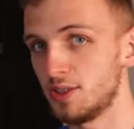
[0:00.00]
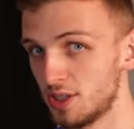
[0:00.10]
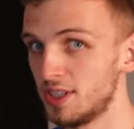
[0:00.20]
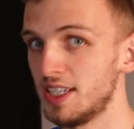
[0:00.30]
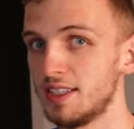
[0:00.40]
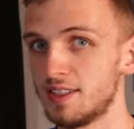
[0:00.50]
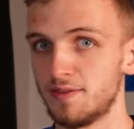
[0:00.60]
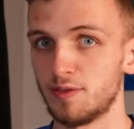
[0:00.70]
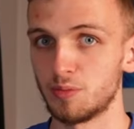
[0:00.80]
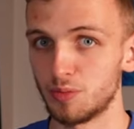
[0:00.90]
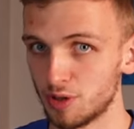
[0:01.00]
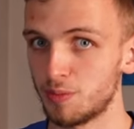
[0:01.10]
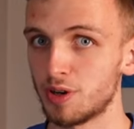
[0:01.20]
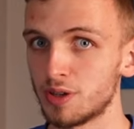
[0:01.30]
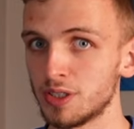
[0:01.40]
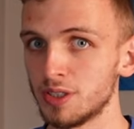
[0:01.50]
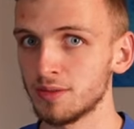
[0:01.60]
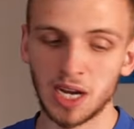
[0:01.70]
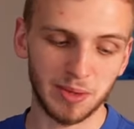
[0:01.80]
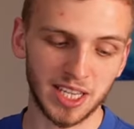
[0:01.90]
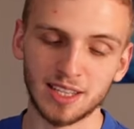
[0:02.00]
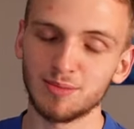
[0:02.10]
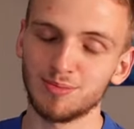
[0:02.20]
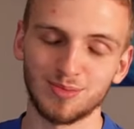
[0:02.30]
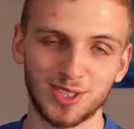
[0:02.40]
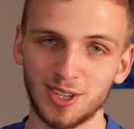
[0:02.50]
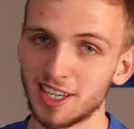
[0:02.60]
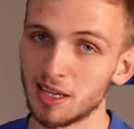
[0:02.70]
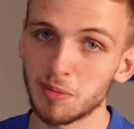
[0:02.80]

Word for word: you could eat for more boron, I'm again talking